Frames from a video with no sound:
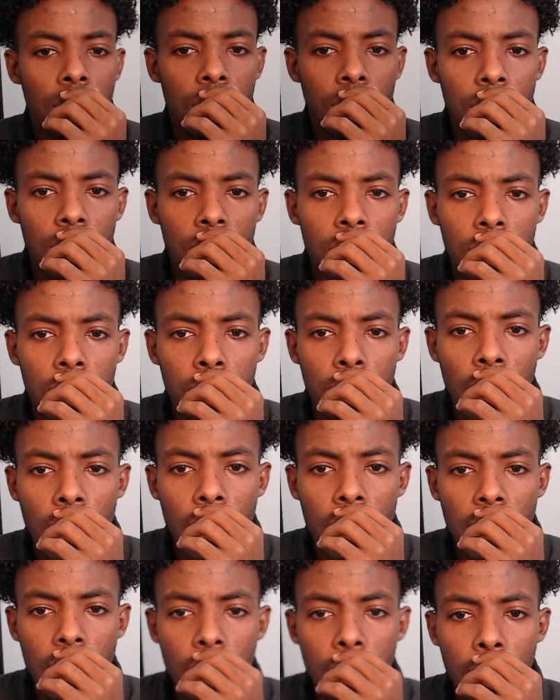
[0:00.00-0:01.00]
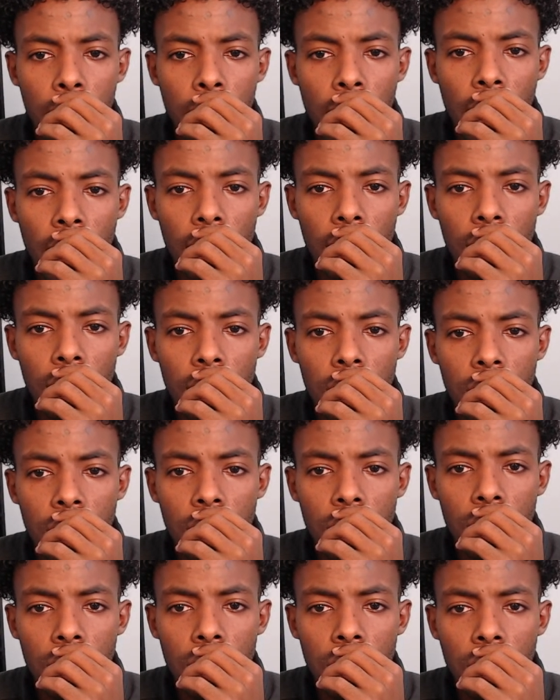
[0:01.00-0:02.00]
SPY came back
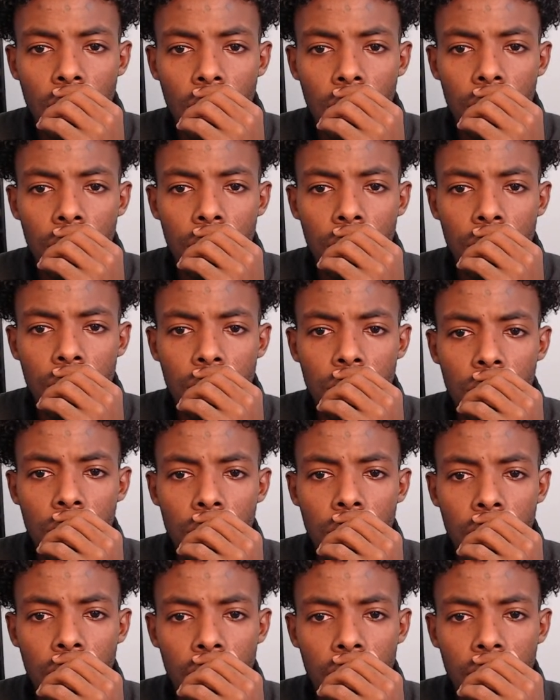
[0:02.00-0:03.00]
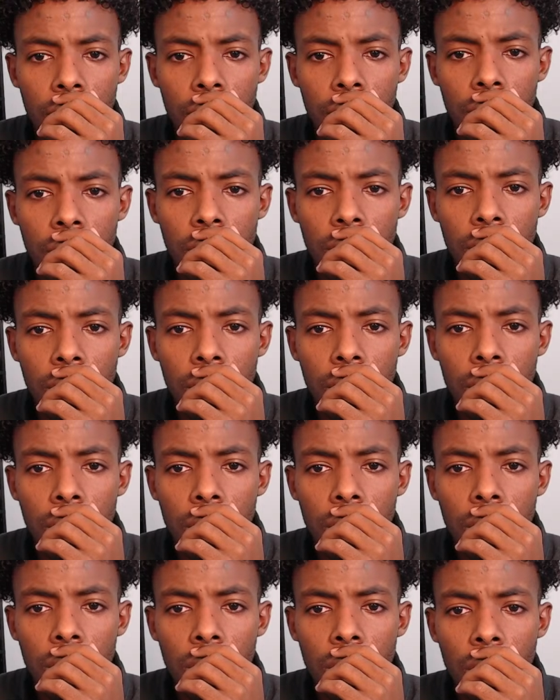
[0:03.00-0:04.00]
under the zone here,
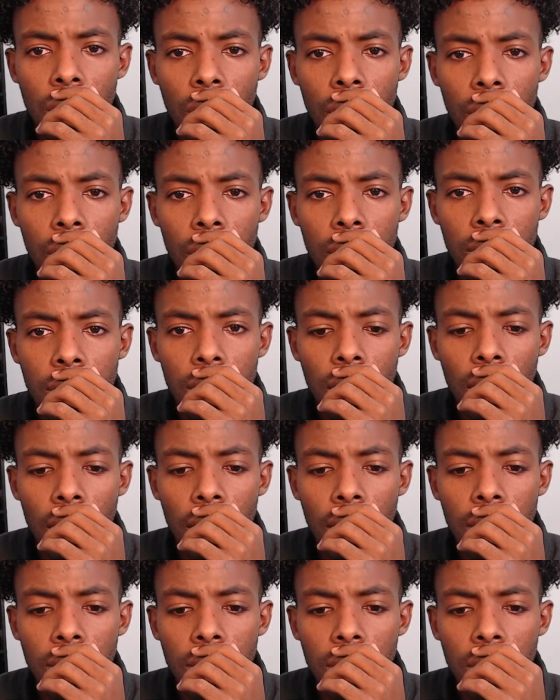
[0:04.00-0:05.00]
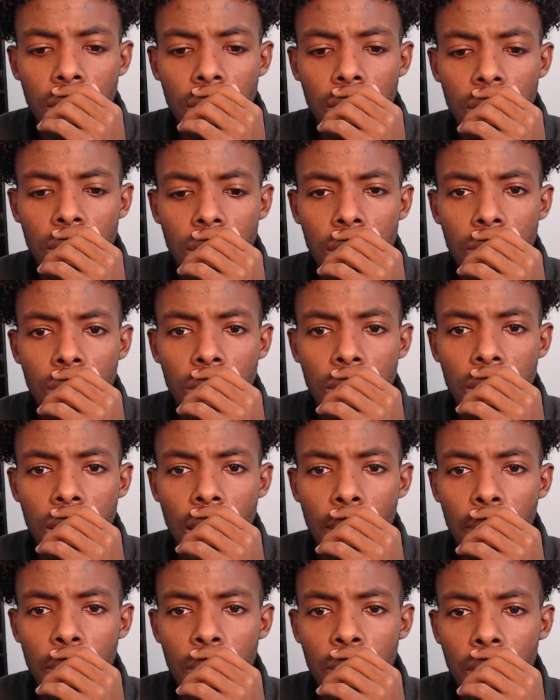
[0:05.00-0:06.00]
under this line. So we'll see what's
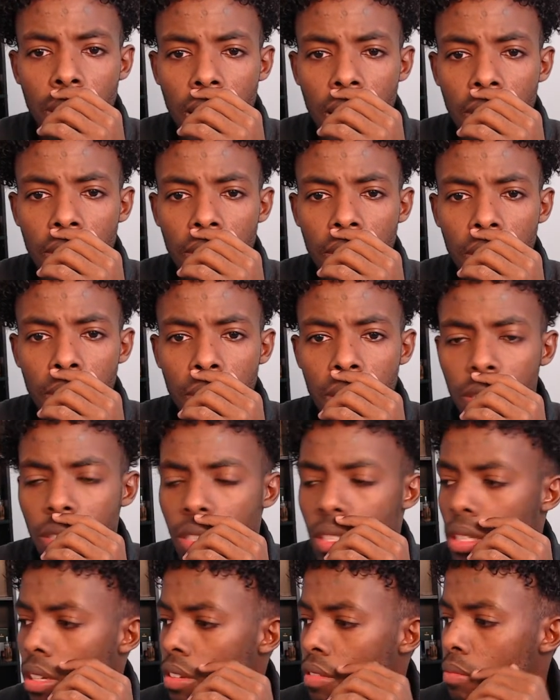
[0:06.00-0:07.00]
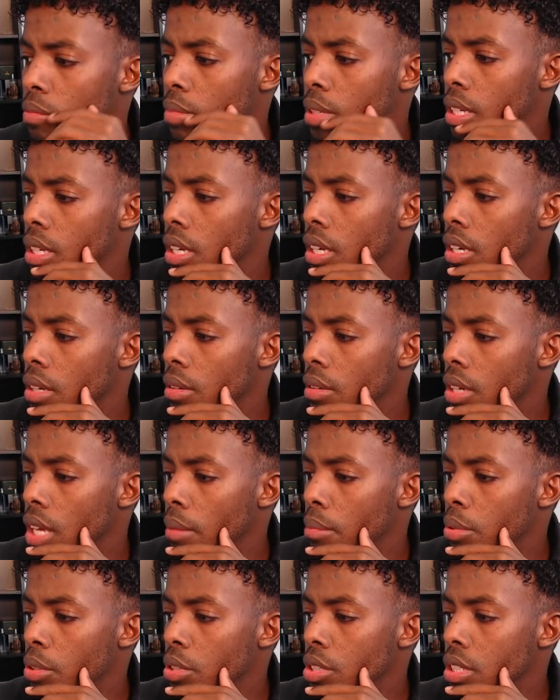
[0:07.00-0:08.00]
happening right now. It appears to have been got
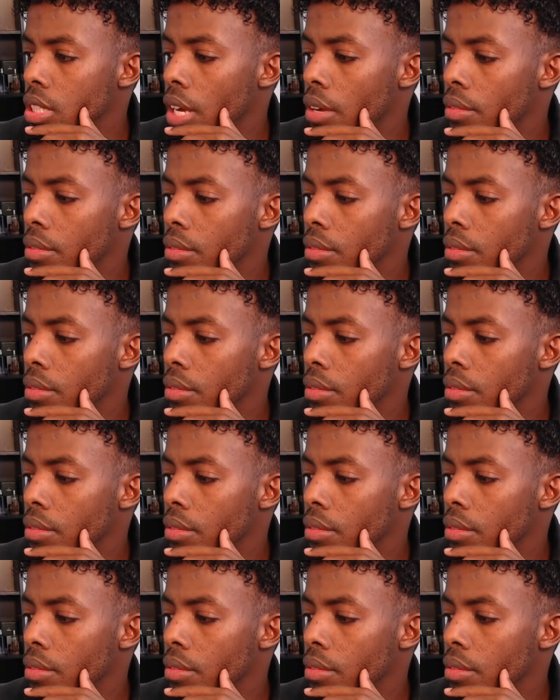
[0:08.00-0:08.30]
pushed down.